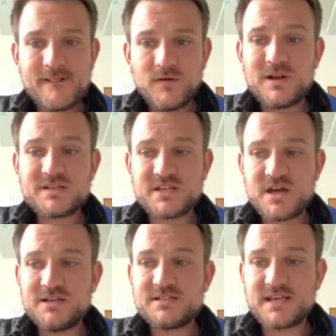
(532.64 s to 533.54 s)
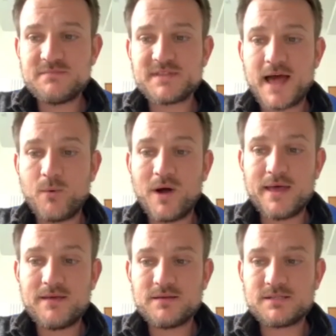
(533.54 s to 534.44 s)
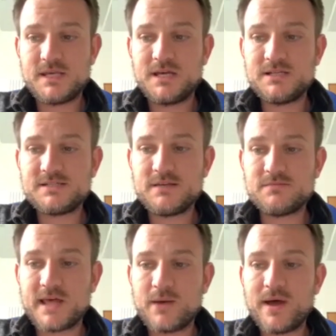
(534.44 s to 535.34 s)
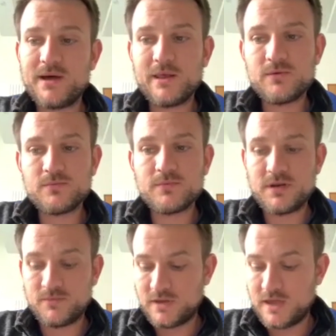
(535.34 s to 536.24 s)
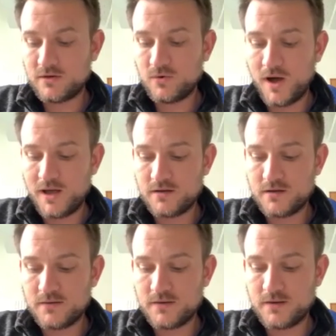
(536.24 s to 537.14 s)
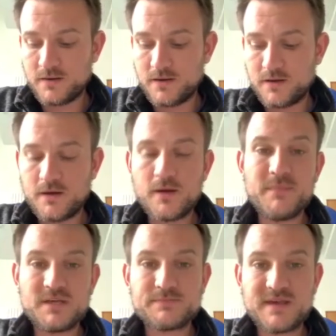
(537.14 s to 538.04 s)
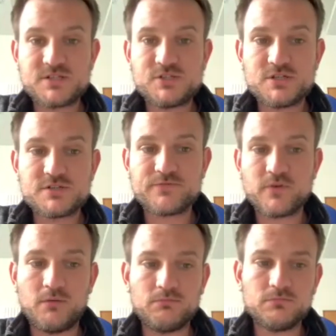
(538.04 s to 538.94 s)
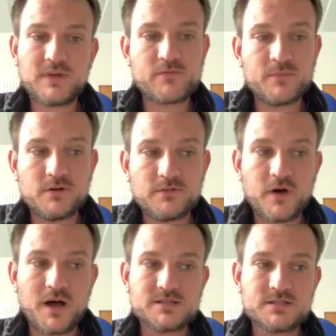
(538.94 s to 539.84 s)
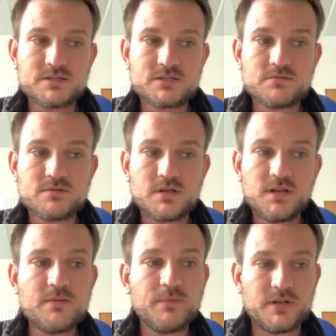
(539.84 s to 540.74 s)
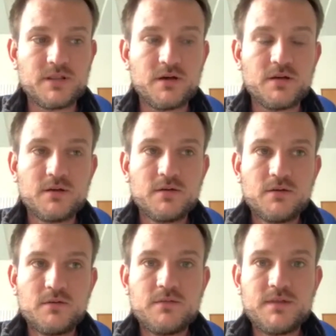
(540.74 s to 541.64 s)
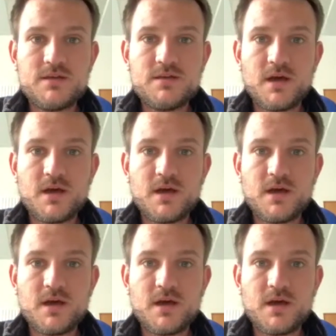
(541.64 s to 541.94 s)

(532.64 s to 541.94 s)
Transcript: Well, it certainly seems that way. Although we're getting quite a mixed messages from government advisors and anybody that the